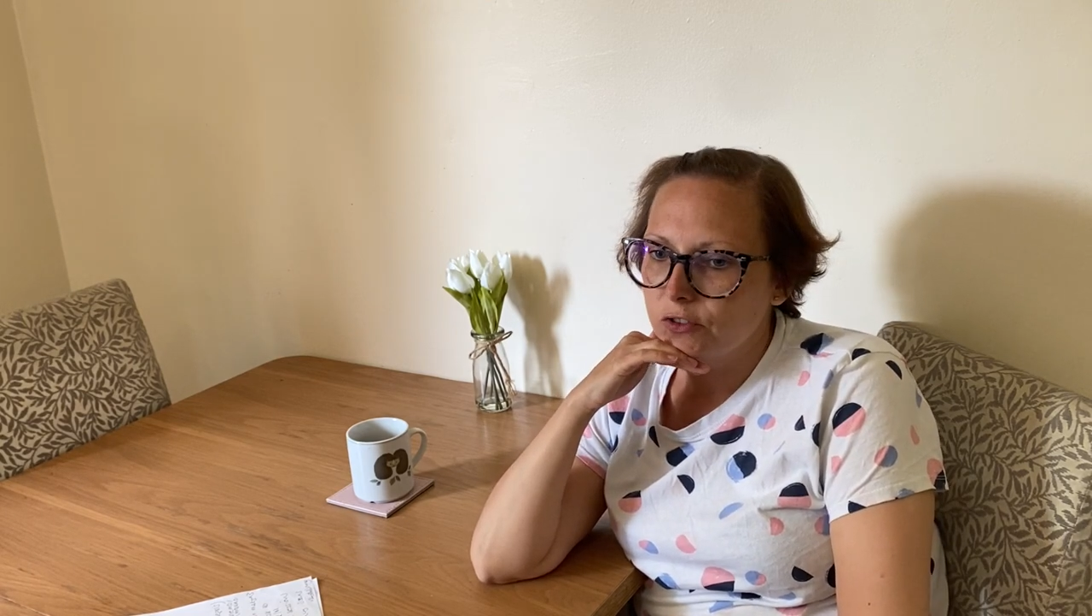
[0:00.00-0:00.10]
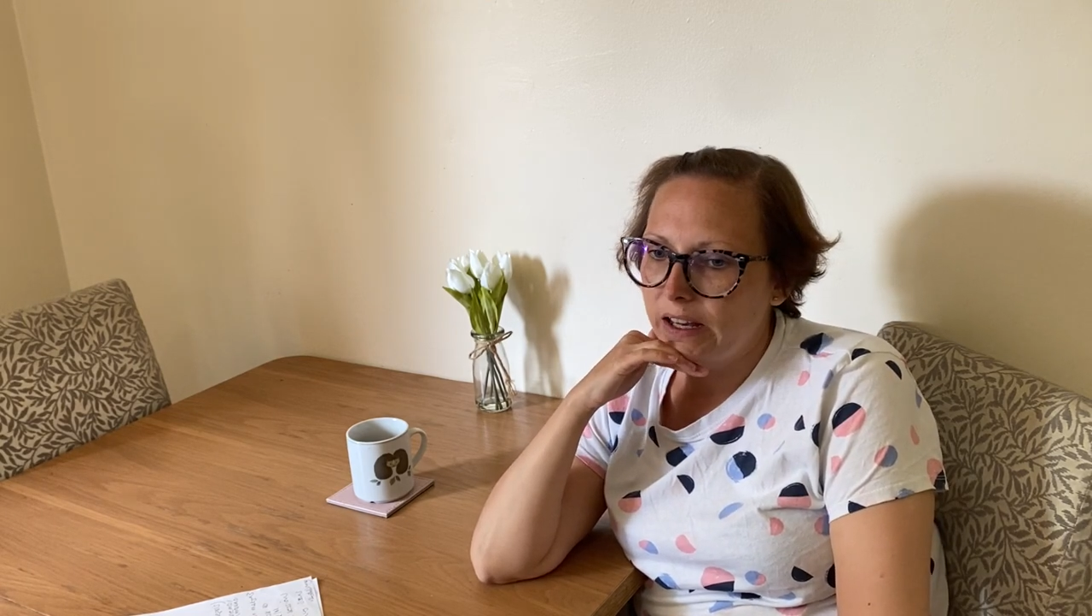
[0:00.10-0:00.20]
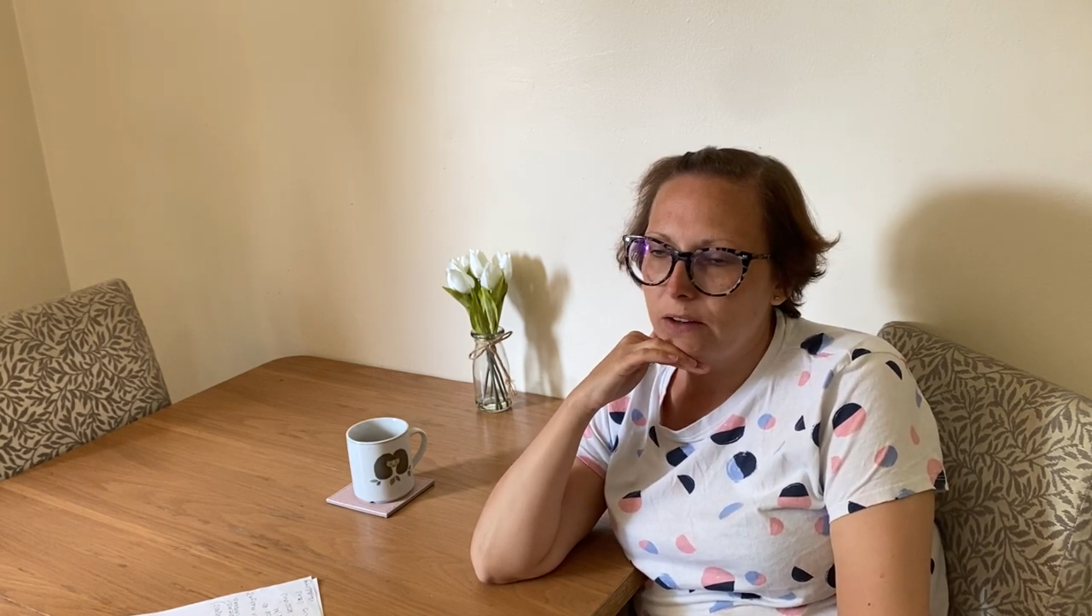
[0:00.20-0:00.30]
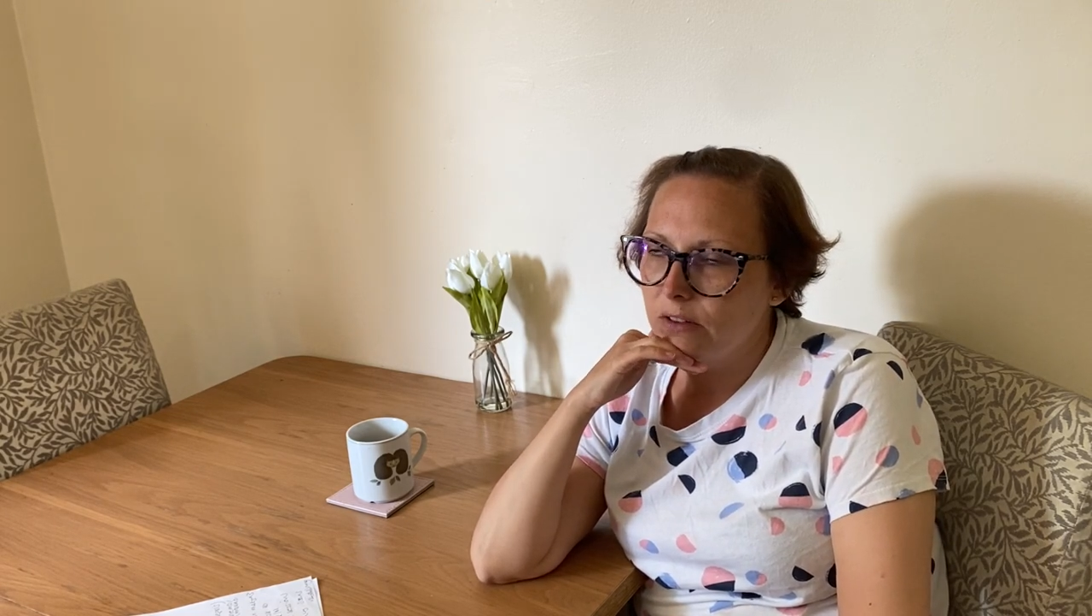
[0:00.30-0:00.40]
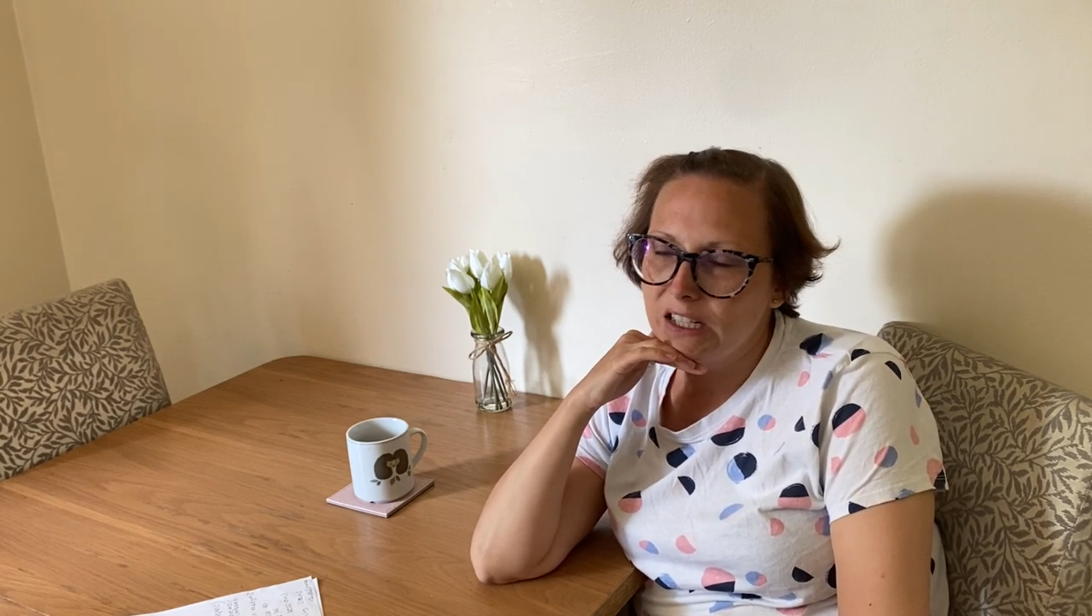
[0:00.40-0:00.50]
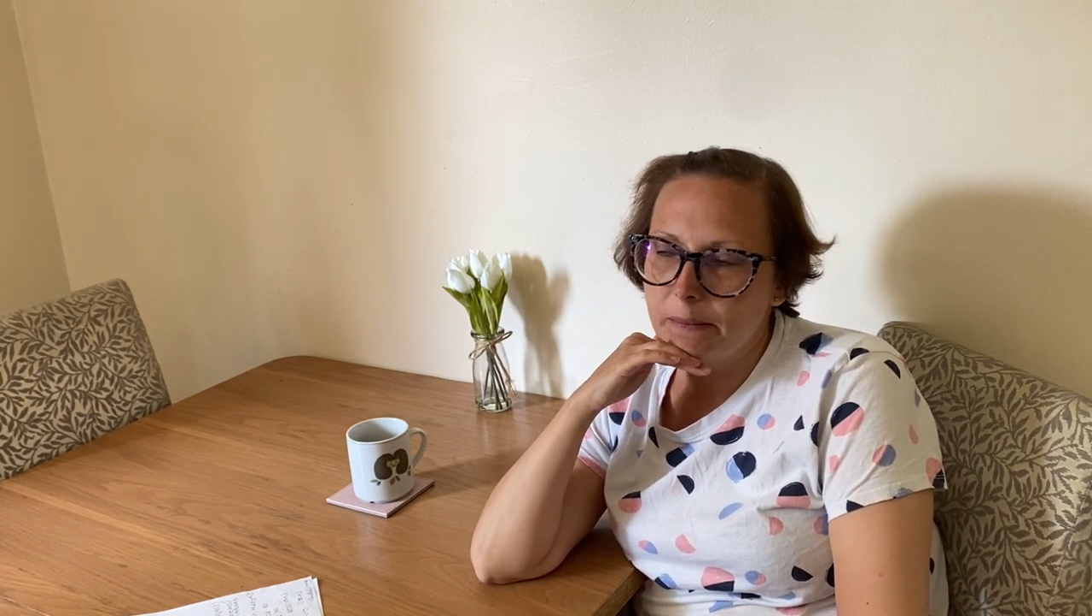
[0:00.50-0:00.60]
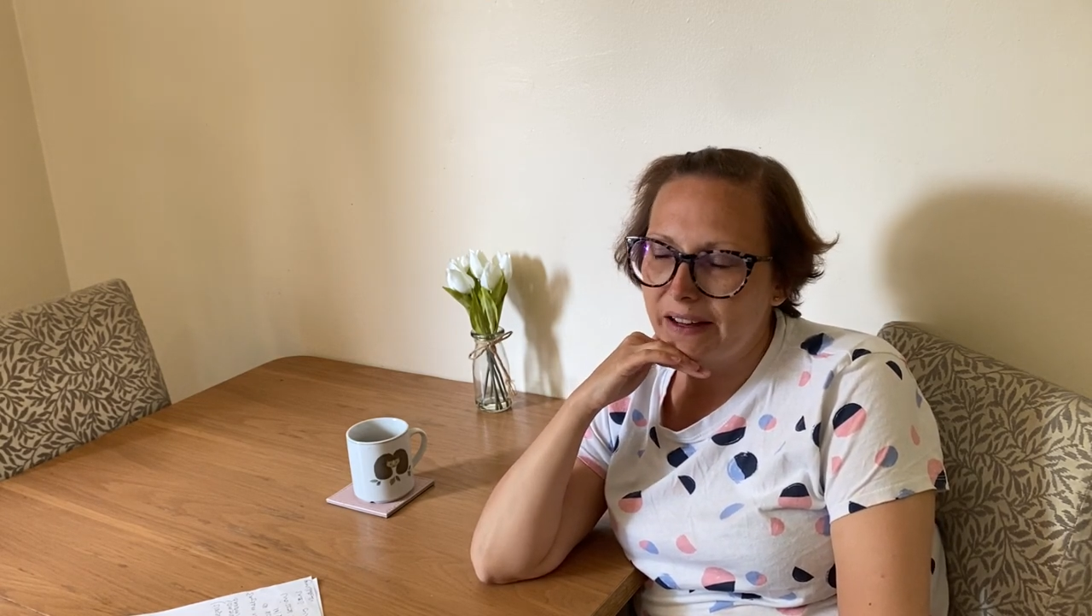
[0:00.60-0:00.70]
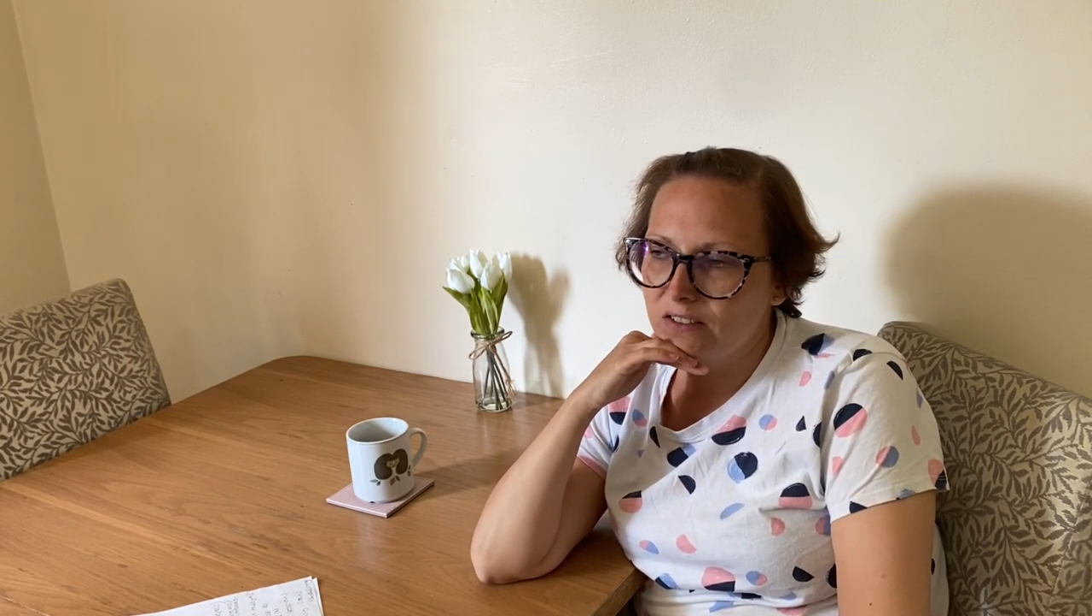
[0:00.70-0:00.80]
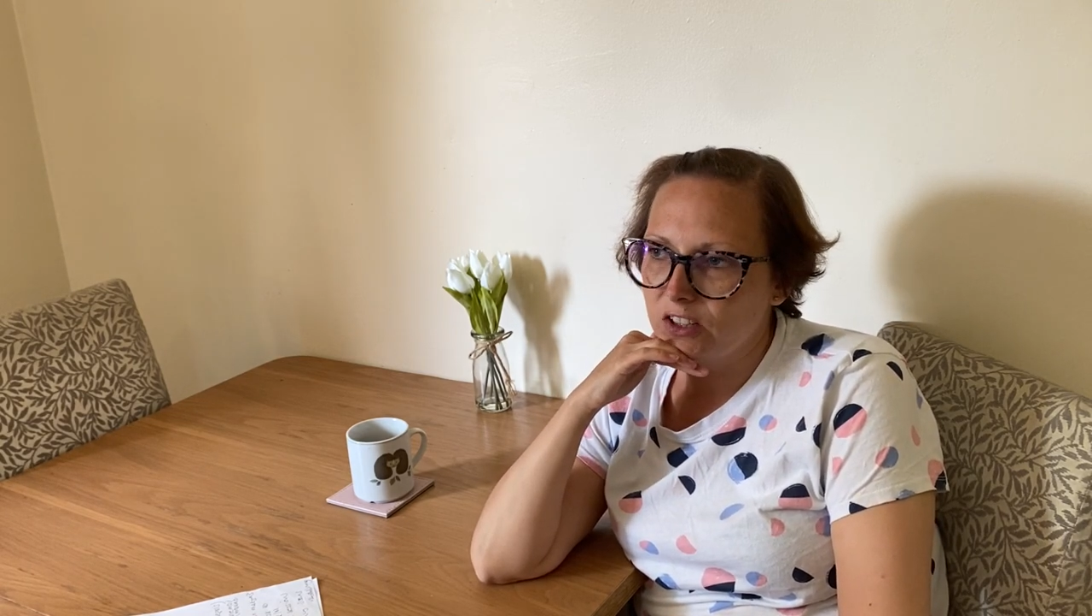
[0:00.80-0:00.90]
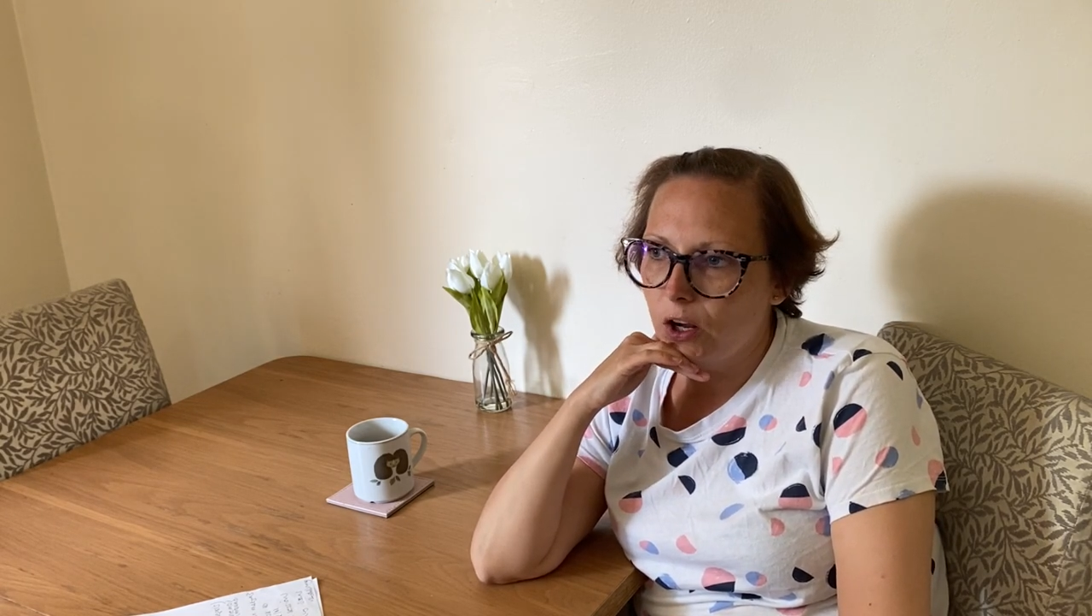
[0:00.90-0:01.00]
They're really
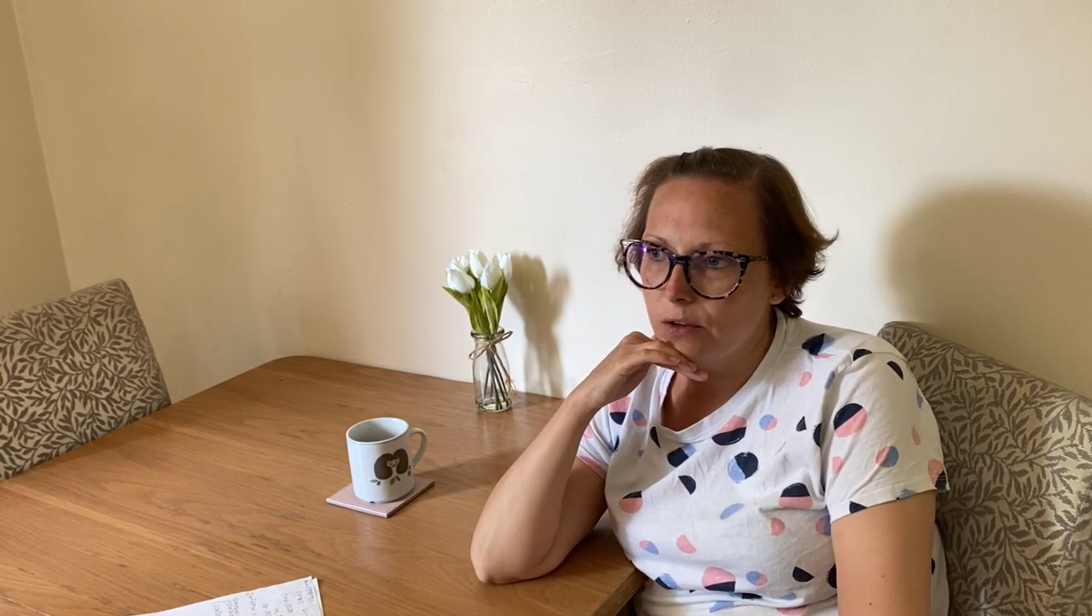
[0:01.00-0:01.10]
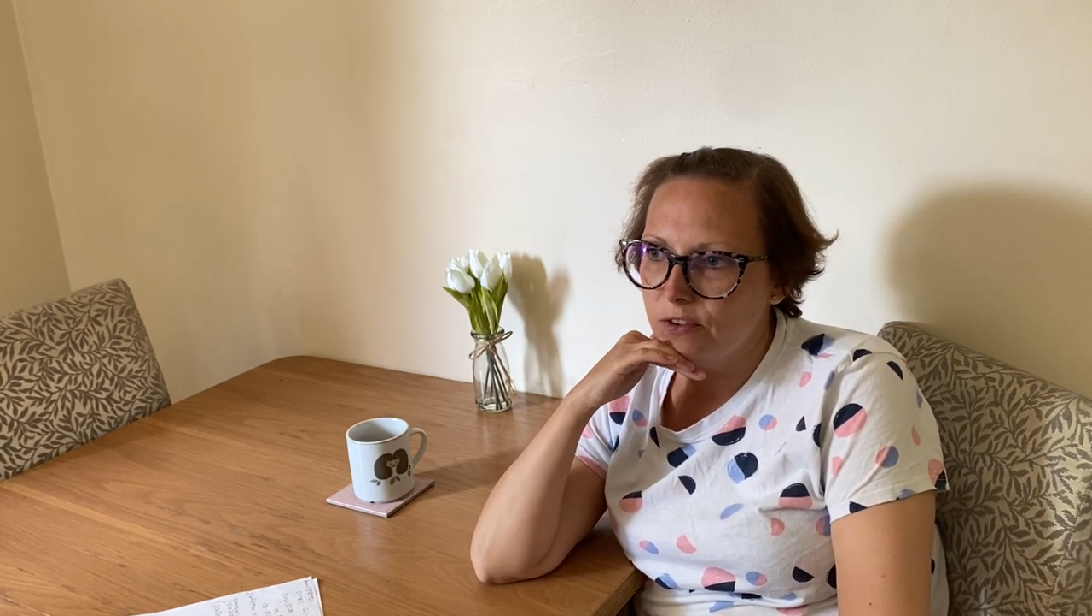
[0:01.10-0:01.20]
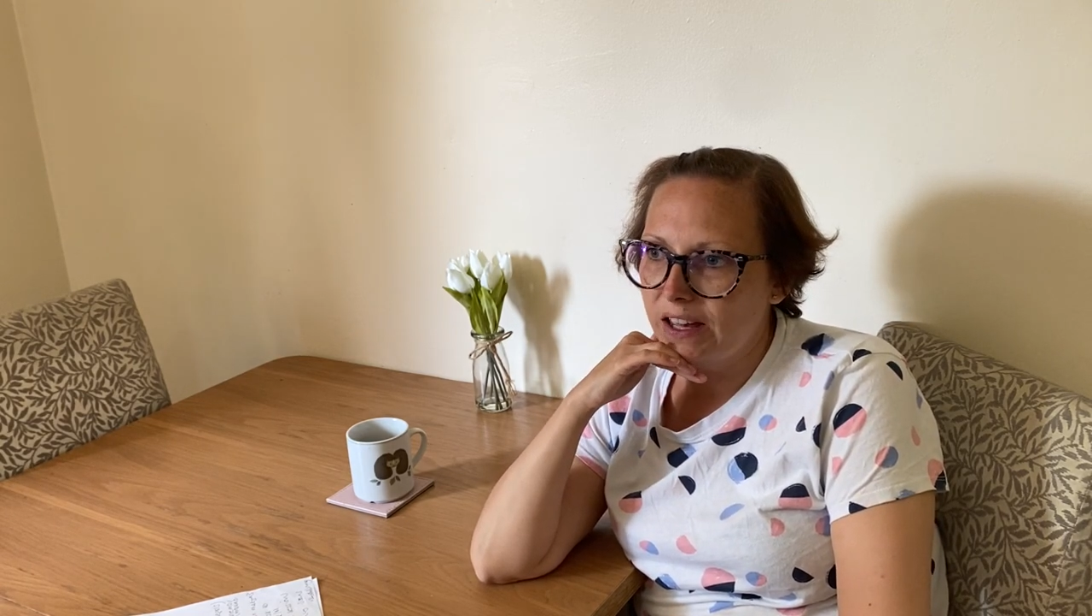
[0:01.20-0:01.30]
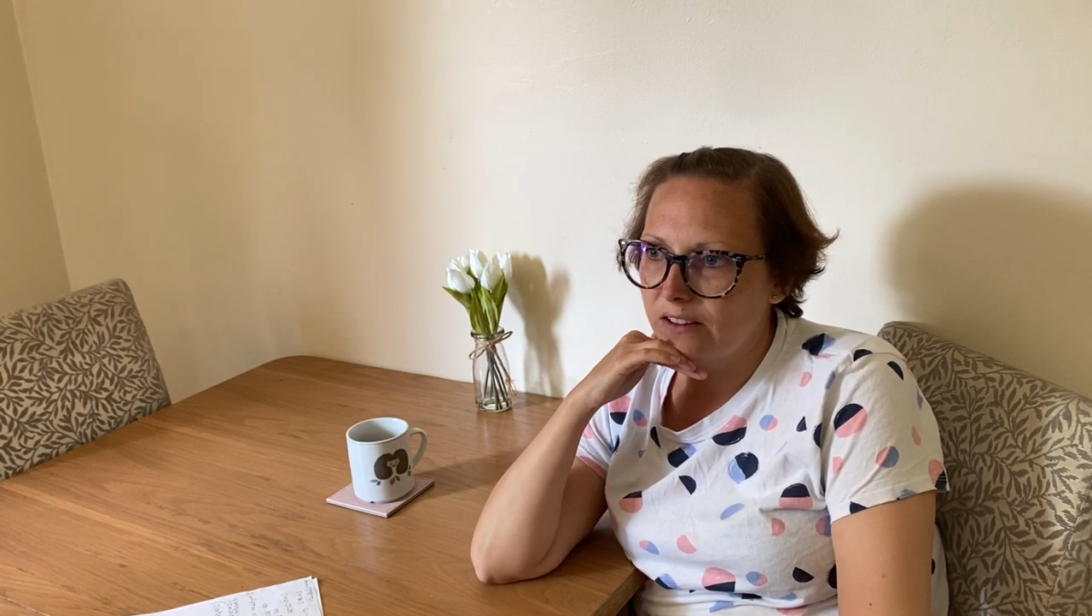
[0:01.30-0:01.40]
amazing over there.